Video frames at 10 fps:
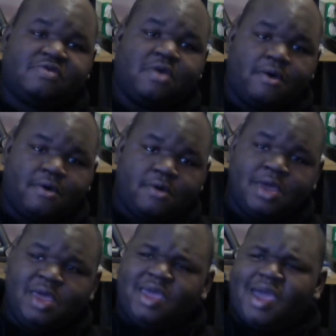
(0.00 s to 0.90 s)
So
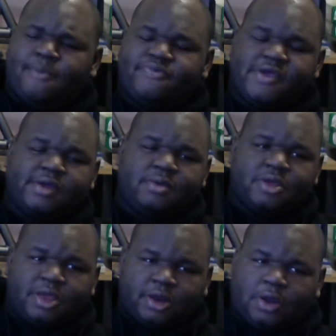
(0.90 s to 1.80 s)
I'm thinking,
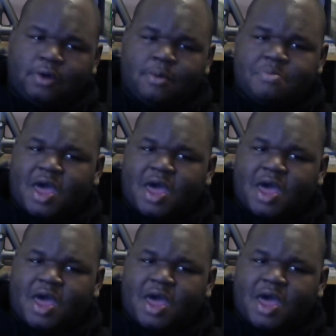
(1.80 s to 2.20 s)
you know,